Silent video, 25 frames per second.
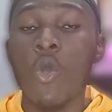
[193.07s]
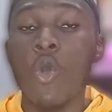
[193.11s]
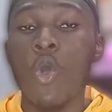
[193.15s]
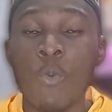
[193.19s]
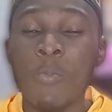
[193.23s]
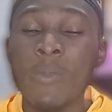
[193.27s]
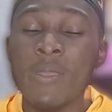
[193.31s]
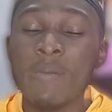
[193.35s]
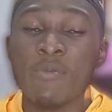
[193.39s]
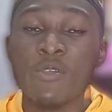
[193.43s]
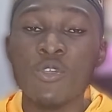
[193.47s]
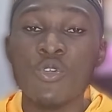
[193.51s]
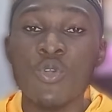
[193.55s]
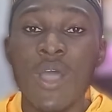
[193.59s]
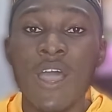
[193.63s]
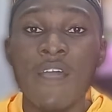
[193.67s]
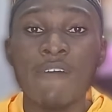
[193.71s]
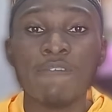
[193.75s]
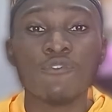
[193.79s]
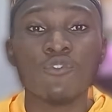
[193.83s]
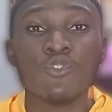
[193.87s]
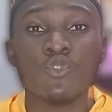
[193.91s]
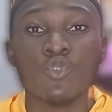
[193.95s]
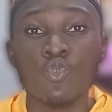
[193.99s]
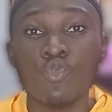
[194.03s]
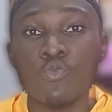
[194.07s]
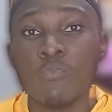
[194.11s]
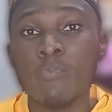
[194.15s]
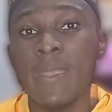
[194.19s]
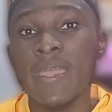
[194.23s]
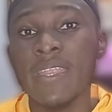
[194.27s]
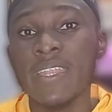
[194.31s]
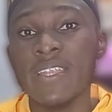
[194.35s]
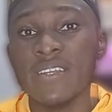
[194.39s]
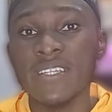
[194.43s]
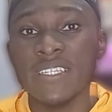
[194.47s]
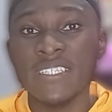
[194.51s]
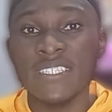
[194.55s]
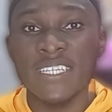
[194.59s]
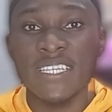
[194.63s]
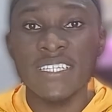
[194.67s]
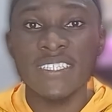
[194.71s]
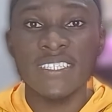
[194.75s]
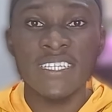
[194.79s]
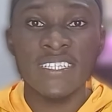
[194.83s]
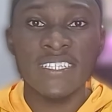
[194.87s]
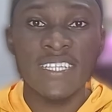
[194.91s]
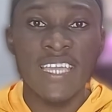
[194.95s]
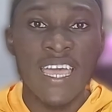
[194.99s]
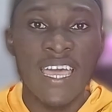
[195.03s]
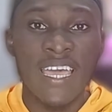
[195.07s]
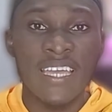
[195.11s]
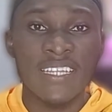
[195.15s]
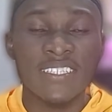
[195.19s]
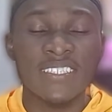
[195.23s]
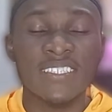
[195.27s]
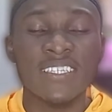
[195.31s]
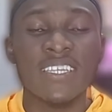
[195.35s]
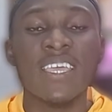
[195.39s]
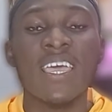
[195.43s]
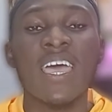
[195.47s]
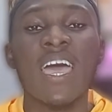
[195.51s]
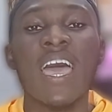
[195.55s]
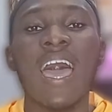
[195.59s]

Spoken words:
or maybe you have too many rejected ads,